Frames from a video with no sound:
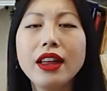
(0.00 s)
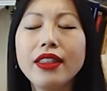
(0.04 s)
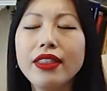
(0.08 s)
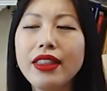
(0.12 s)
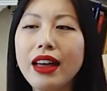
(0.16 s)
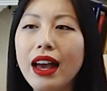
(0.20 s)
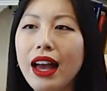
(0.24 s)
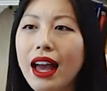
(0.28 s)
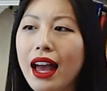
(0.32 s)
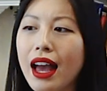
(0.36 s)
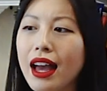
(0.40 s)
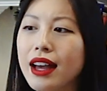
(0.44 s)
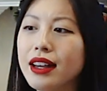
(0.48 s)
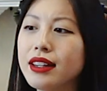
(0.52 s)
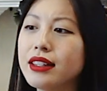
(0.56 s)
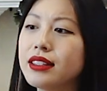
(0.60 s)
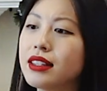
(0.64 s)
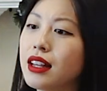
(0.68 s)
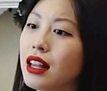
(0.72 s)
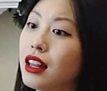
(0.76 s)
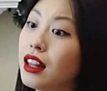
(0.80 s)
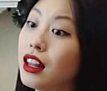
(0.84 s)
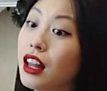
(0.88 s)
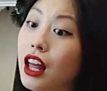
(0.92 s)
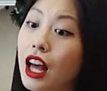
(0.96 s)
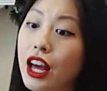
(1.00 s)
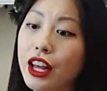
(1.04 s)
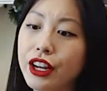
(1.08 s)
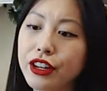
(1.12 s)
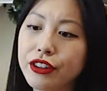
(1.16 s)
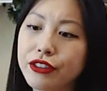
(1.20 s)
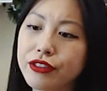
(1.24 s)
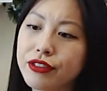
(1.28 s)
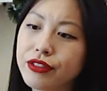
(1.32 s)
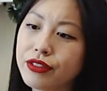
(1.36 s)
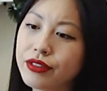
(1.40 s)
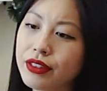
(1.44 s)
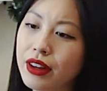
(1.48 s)
that has a lot
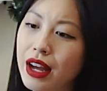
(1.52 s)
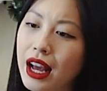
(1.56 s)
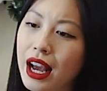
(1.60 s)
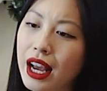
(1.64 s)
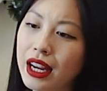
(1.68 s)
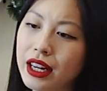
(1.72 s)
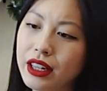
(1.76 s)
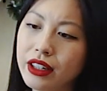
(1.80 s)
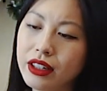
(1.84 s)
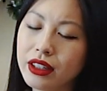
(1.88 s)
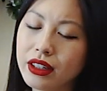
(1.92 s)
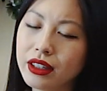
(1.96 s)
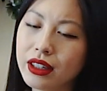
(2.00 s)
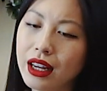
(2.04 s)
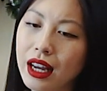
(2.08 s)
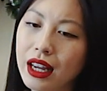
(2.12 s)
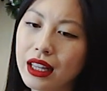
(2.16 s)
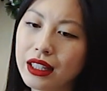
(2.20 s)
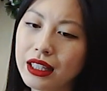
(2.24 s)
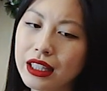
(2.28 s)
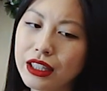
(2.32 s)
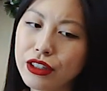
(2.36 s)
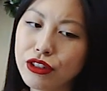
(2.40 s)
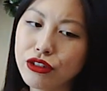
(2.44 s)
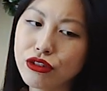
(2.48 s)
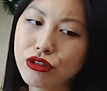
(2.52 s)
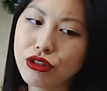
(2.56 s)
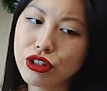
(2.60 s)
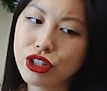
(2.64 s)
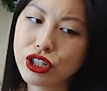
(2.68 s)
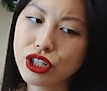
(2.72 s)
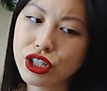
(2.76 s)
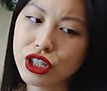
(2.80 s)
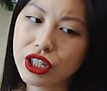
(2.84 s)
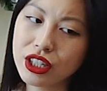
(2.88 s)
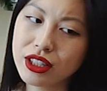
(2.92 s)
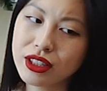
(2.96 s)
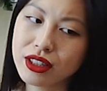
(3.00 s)
of highly
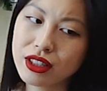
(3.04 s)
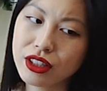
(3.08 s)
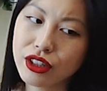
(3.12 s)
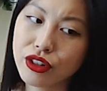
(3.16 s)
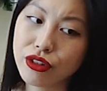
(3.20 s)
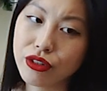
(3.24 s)
nutritious